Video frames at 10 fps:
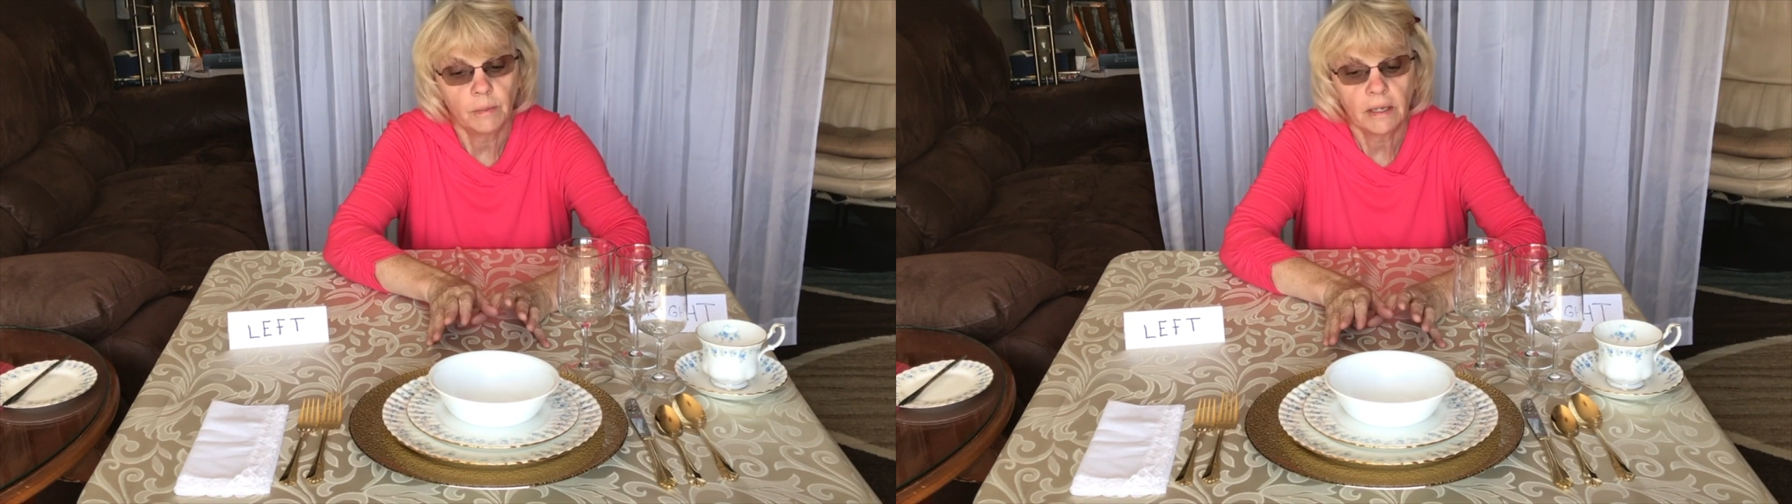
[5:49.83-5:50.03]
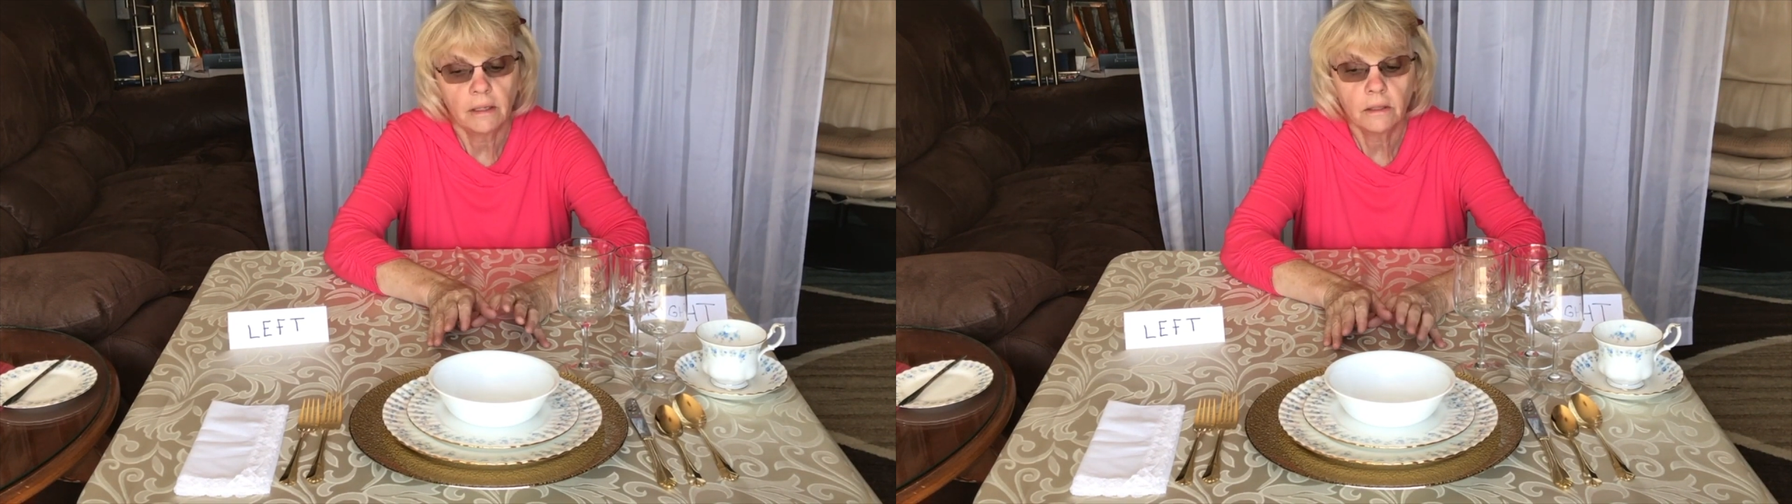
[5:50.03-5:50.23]

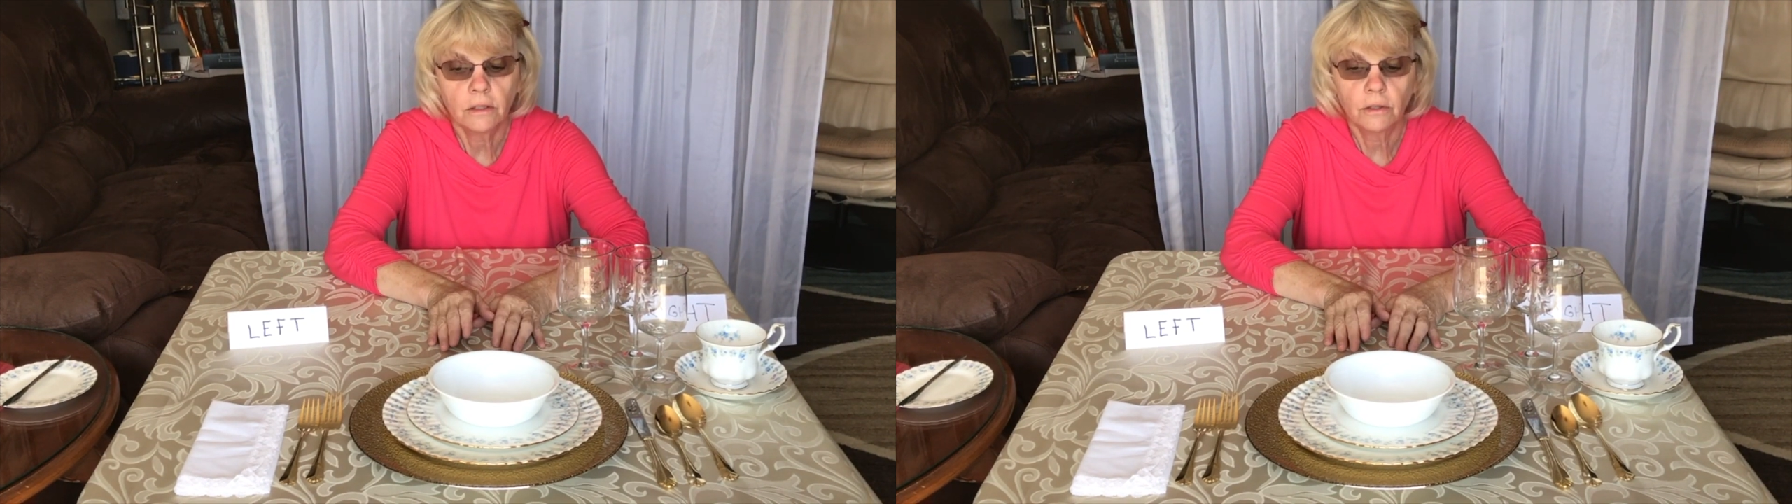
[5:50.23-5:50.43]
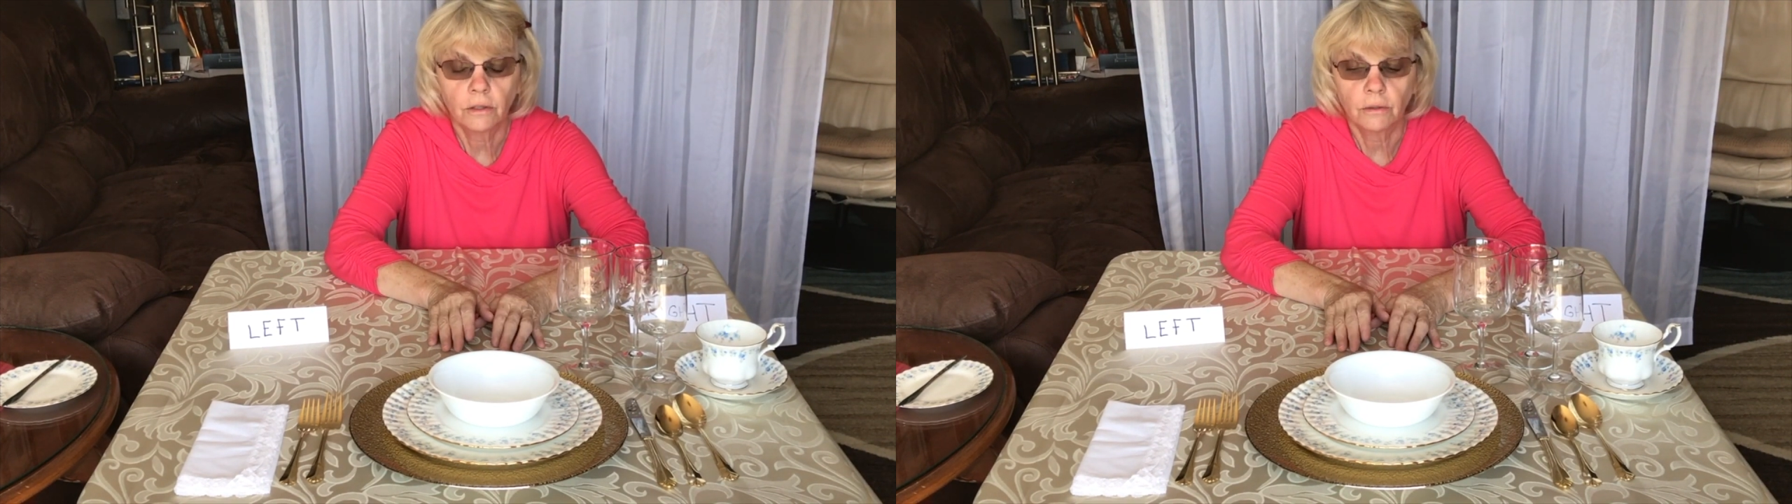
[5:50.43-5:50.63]
being
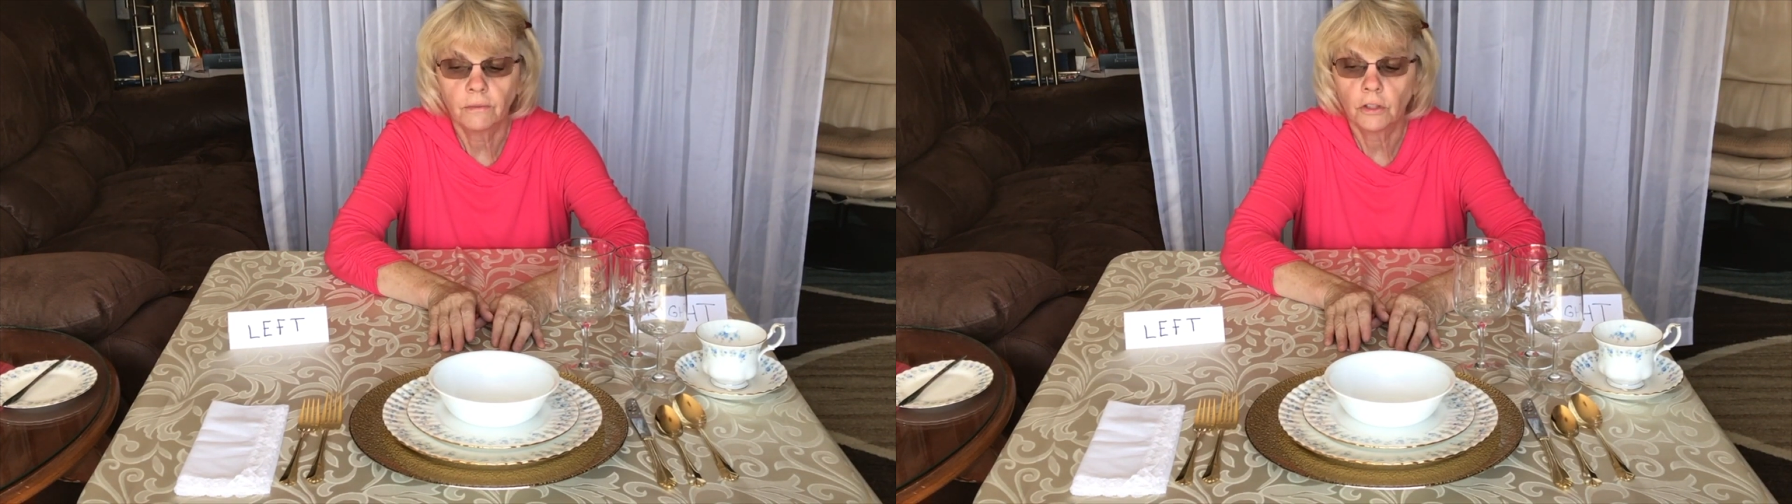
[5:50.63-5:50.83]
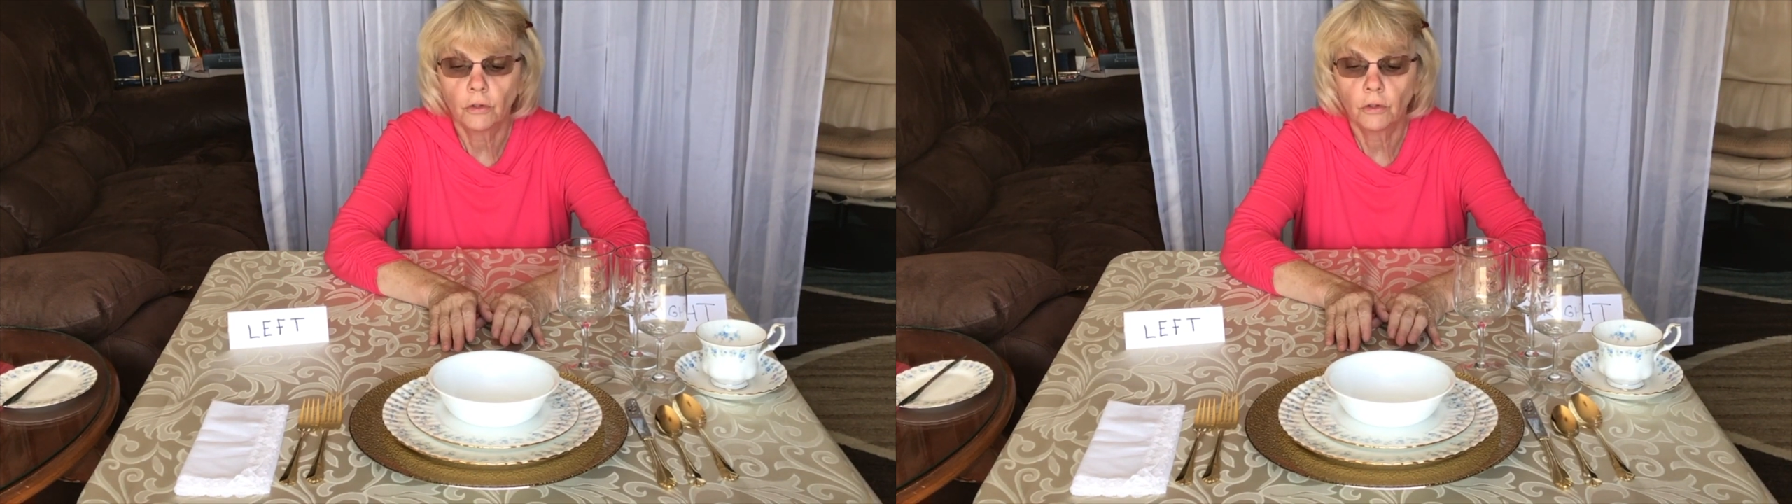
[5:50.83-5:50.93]
served,